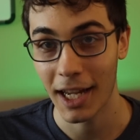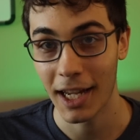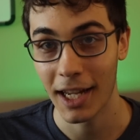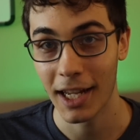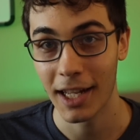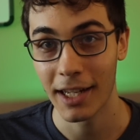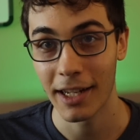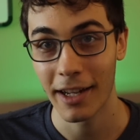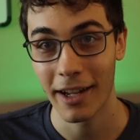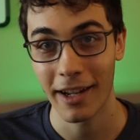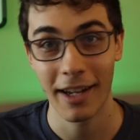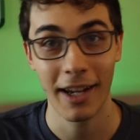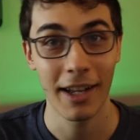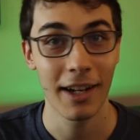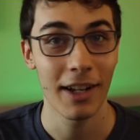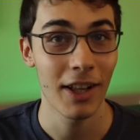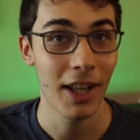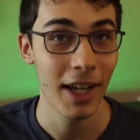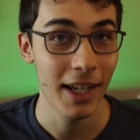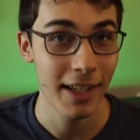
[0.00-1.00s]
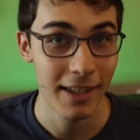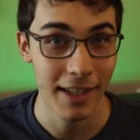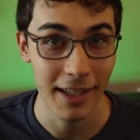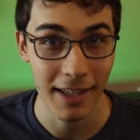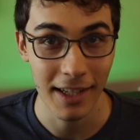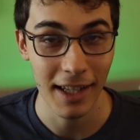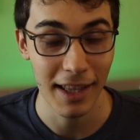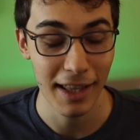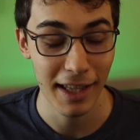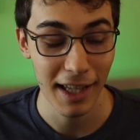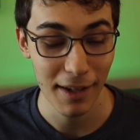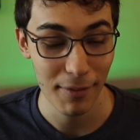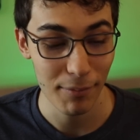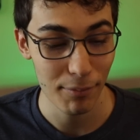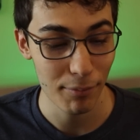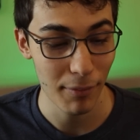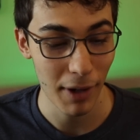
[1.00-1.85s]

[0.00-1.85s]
and I kind of liked it, and that